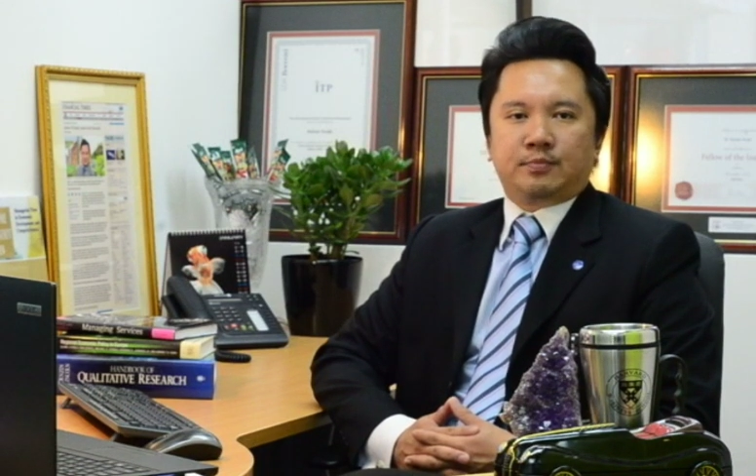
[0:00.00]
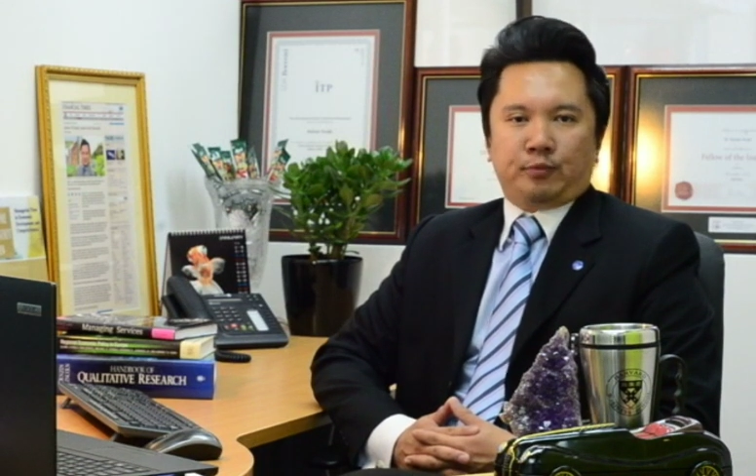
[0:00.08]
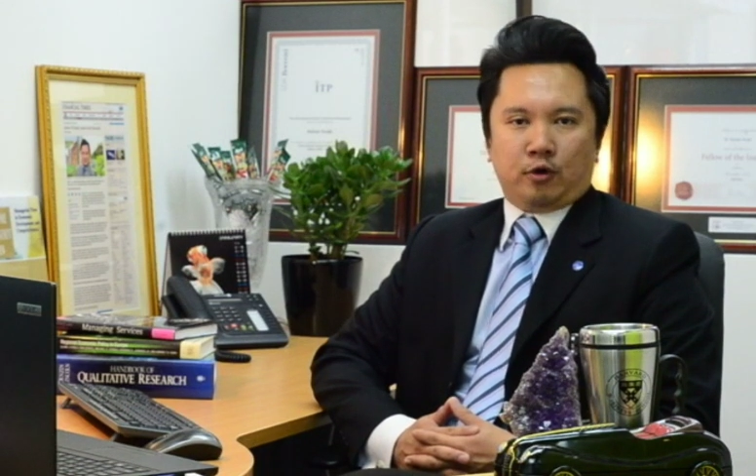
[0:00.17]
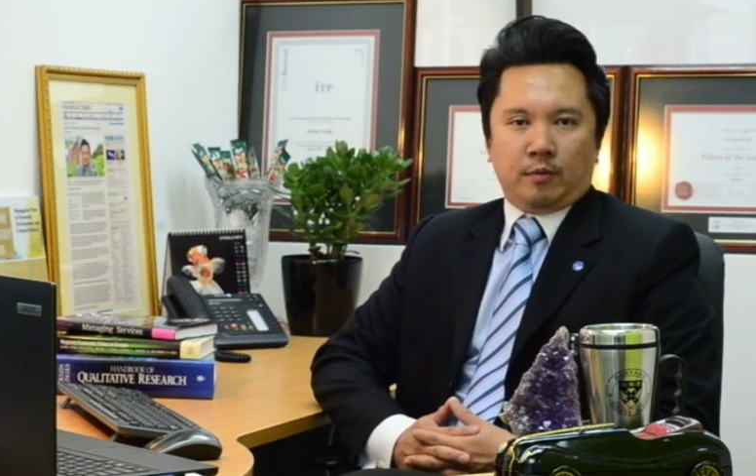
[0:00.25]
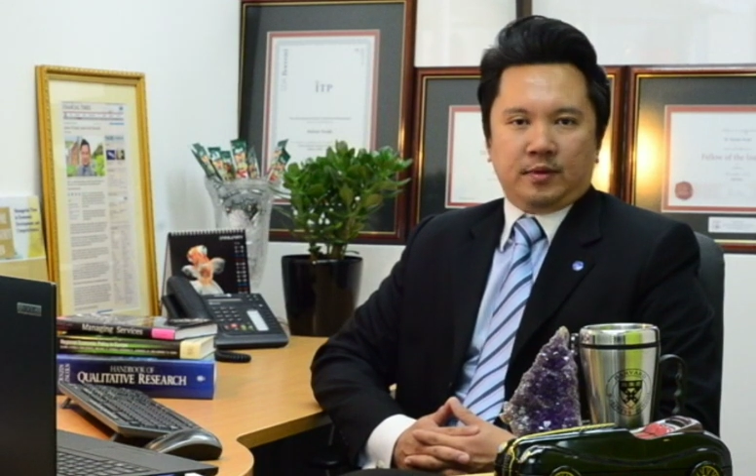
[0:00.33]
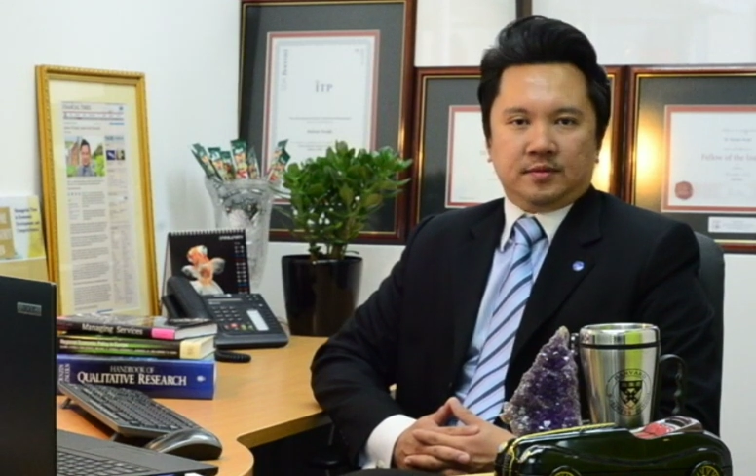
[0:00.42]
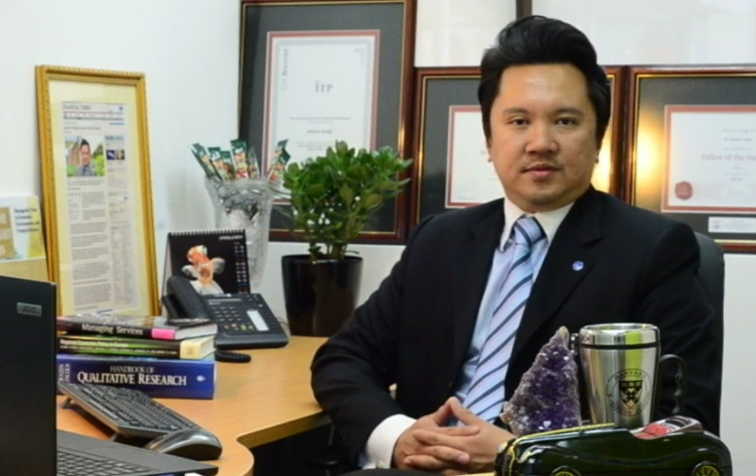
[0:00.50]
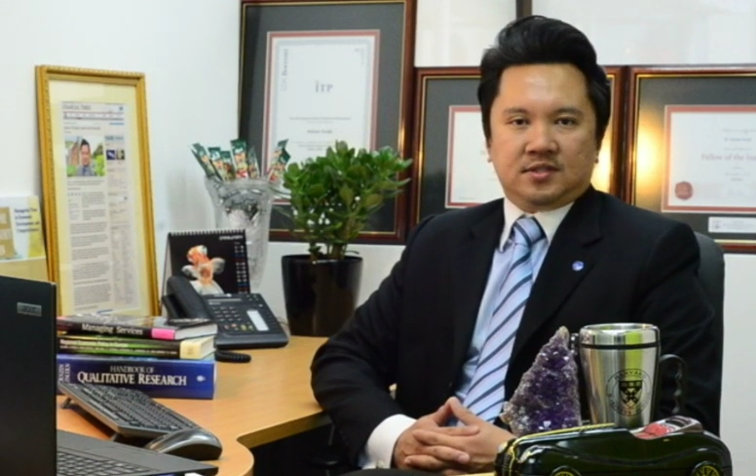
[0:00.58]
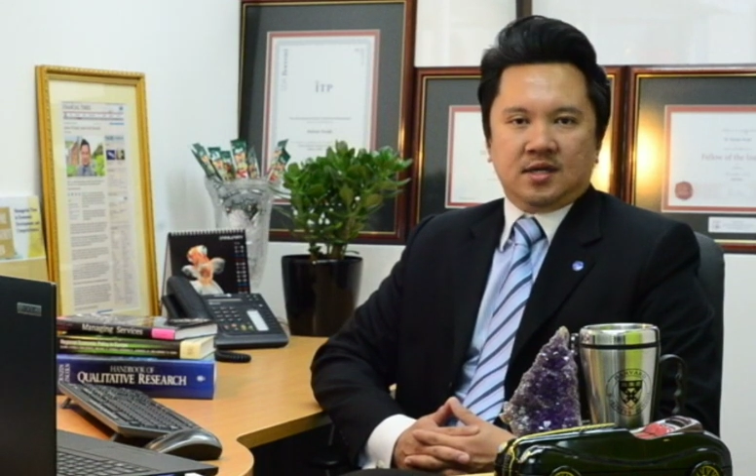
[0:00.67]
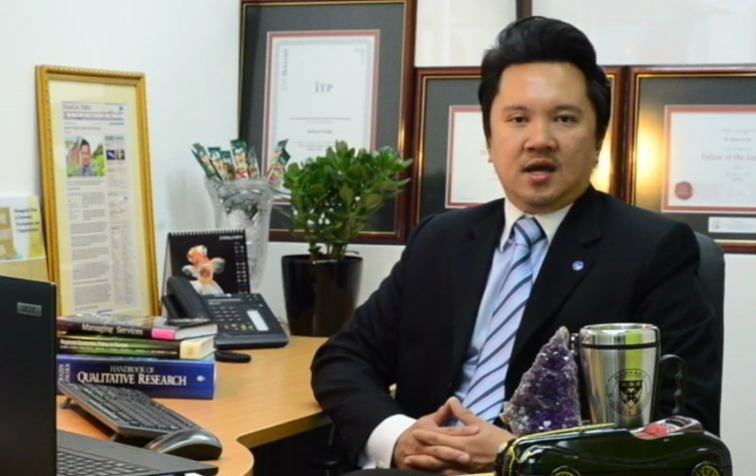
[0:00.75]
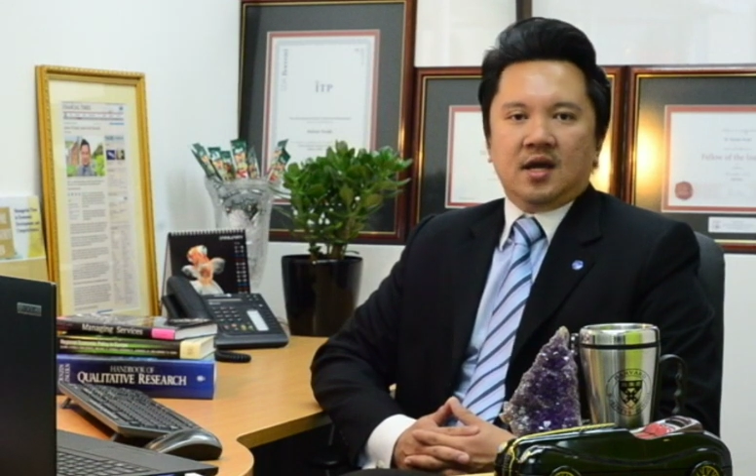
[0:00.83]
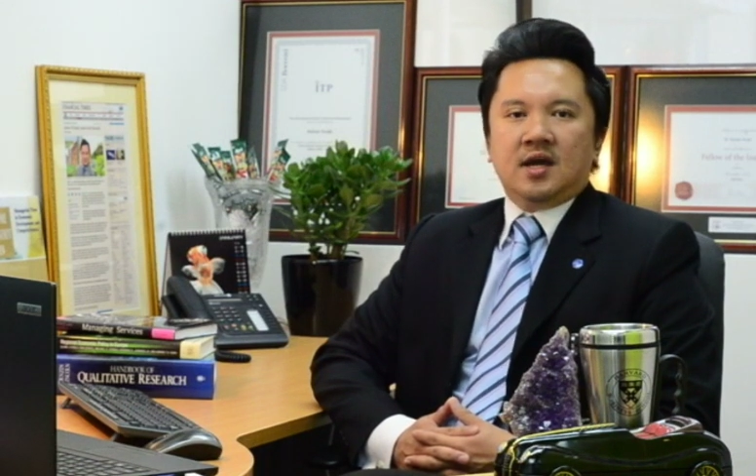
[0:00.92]
problems.
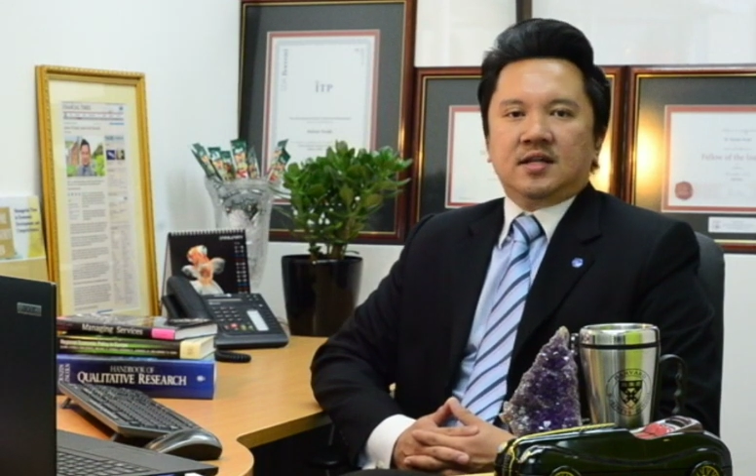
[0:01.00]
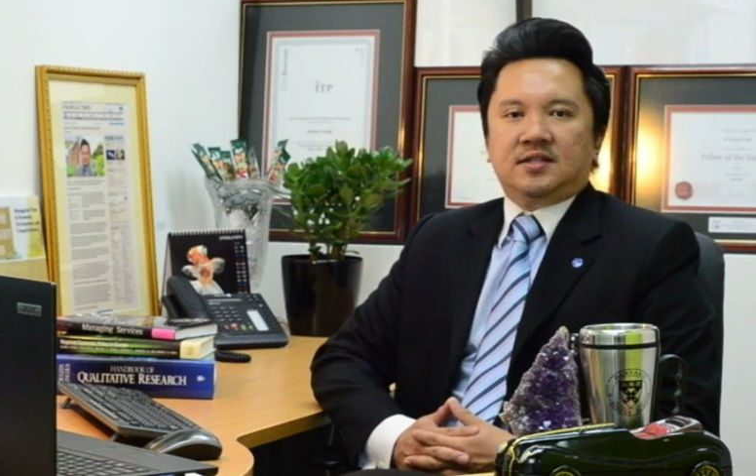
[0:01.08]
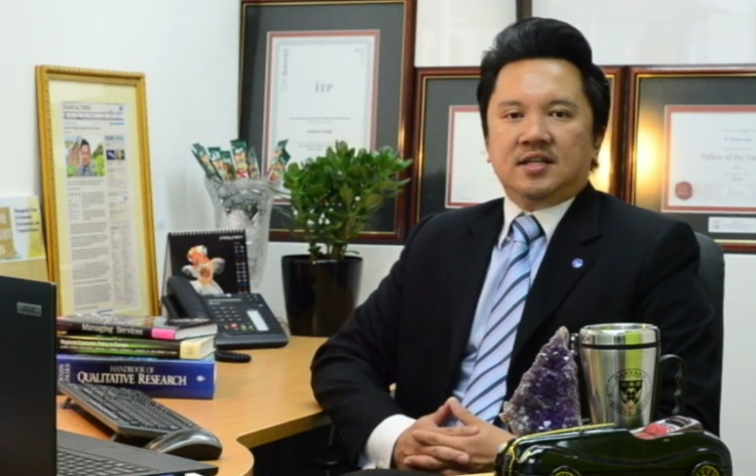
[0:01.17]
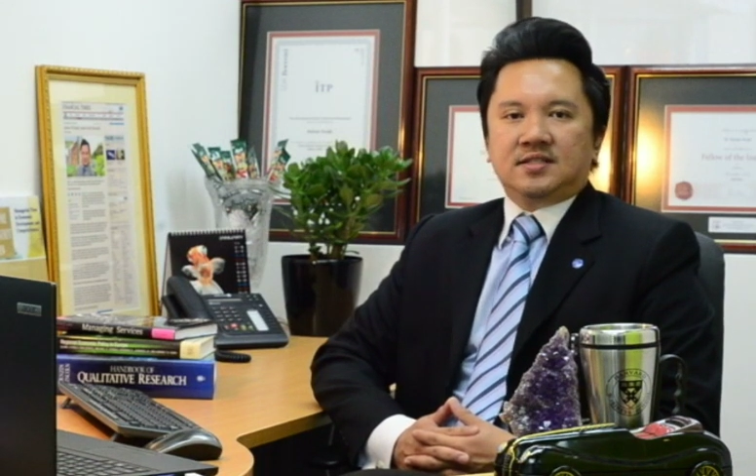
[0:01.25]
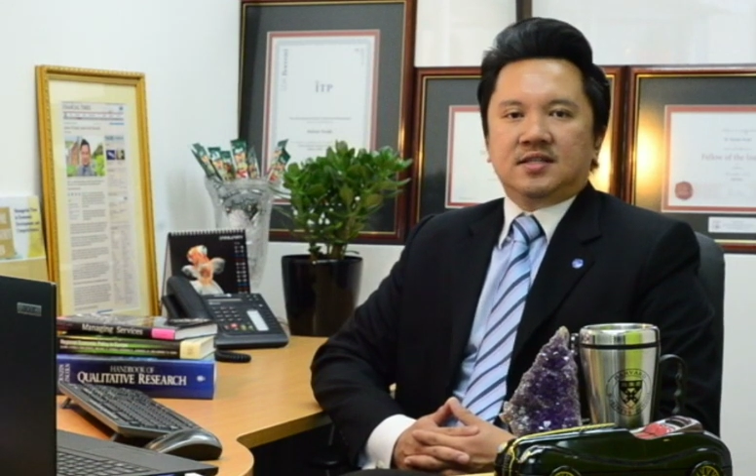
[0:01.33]
This